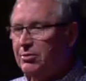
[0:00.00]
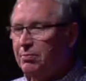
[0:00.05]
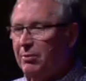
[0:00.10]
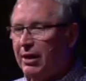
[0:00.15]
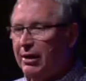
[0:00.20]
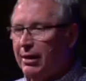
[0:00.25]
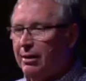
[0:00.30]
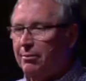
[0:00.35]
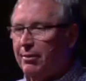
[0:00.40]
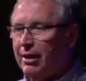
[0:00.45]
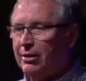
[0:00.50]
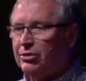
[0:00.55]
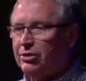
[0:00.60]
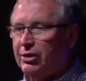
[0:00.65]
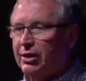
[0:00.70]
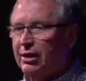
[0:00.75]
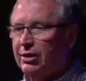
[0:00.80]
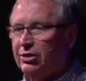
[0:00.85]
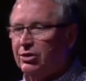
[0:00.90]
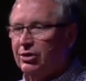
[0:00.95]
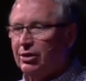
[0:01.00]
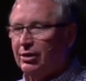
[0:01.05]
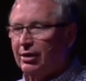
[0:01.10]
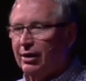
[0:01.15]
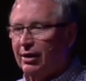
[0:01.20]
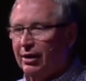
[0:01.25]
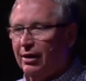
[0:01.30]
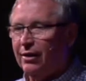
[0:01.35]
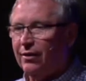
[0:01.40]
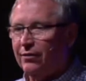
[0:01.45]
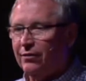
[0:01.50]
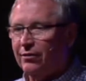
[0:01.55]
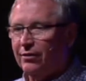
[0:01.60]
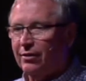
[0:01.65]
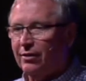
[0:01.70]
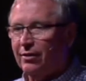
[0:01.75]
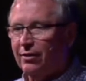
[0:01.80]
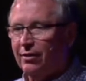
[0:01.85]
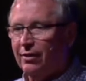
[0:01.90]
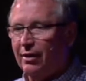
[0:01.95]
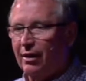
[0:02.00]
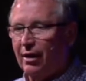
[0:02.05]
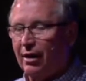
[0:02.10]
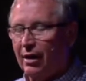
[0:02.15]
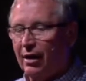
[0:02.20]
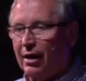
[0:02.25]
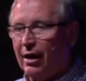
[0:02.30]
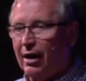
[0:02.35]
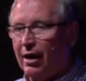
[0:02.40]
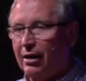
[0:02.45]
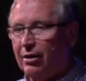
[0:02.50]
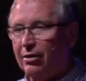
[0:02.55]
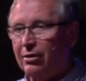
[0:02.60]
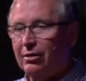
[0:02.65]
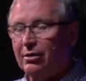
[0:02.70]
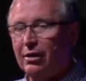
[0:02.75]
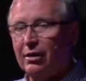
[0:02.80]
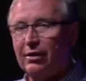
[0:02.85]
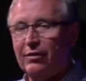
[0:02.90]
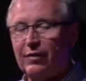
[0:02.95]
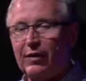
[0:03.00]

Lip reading: my imagination is the idol